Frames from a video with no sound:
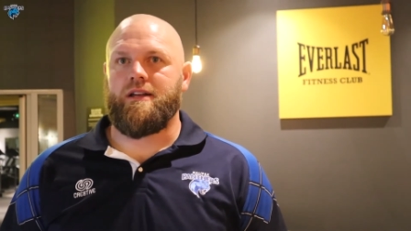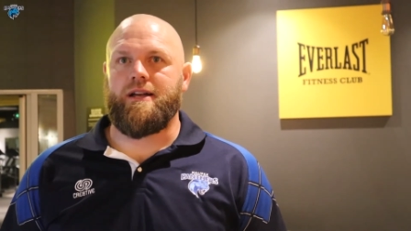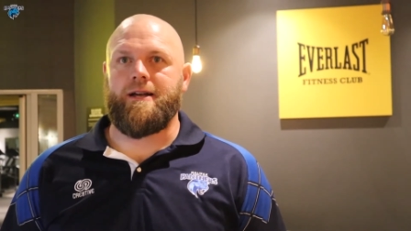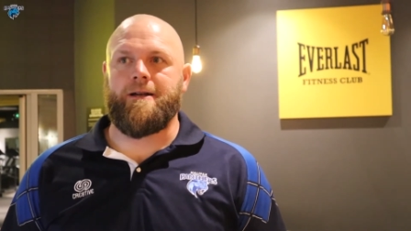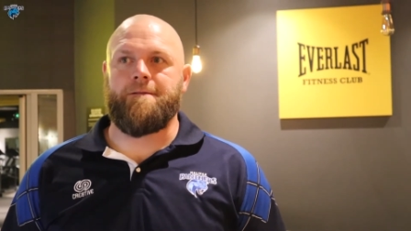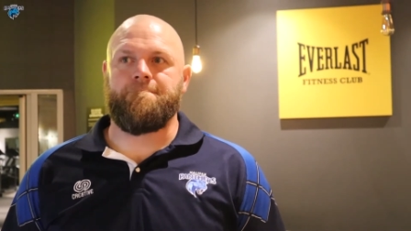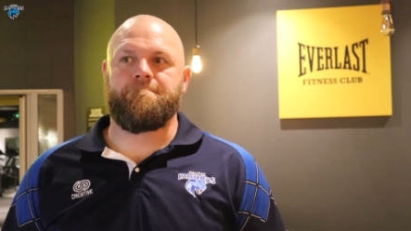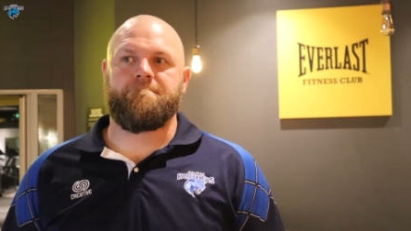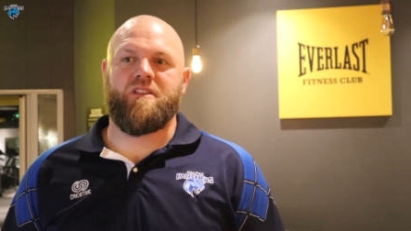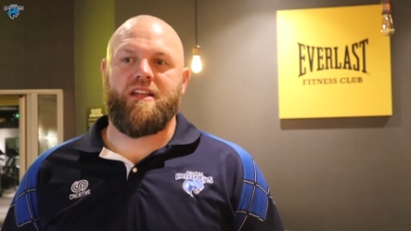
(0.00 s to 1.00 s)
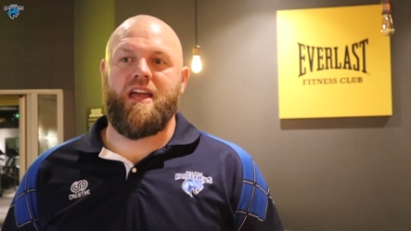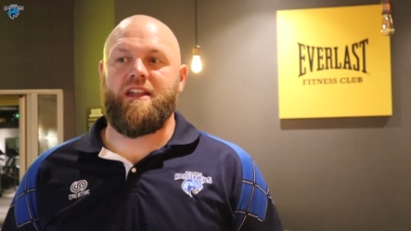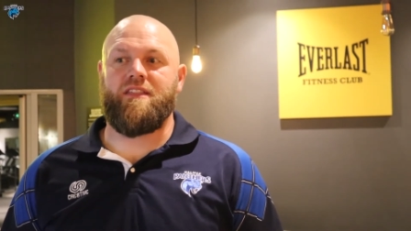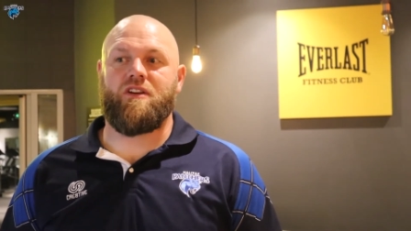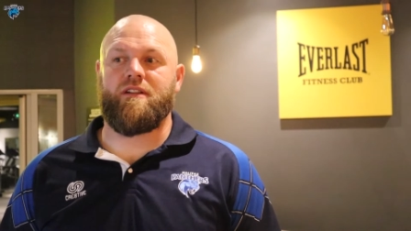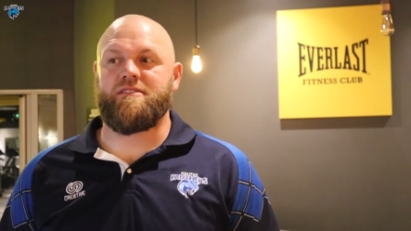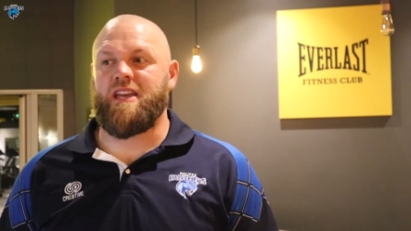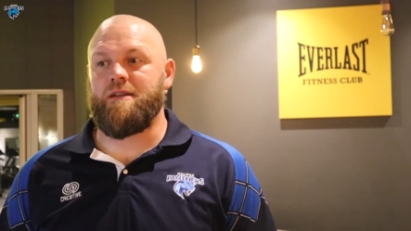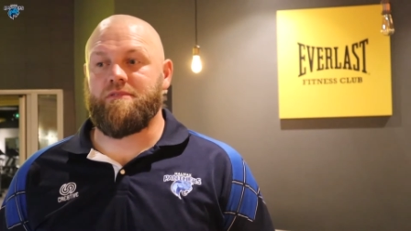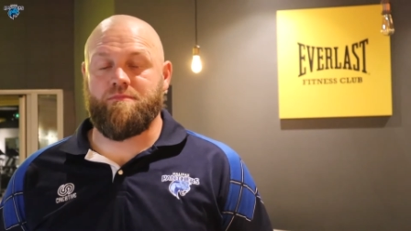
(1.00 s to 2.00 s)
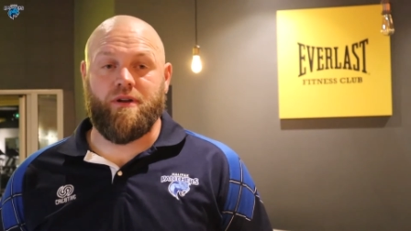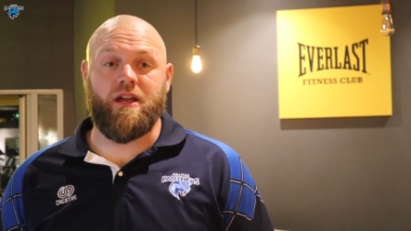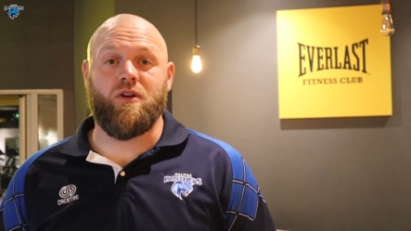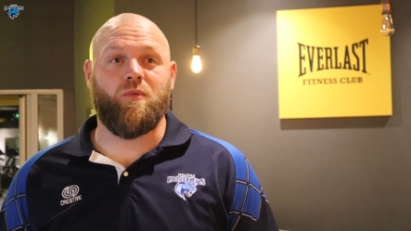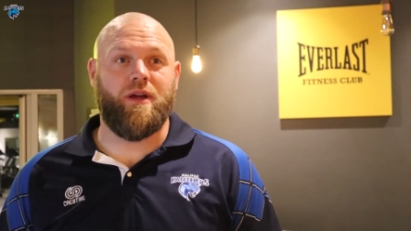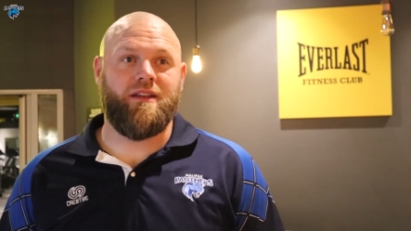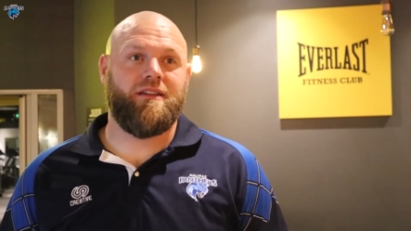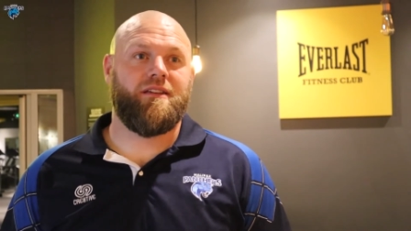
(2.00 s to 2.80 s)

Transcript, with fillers: Um, yeah, and in the grand scheme, it's a pretty good win.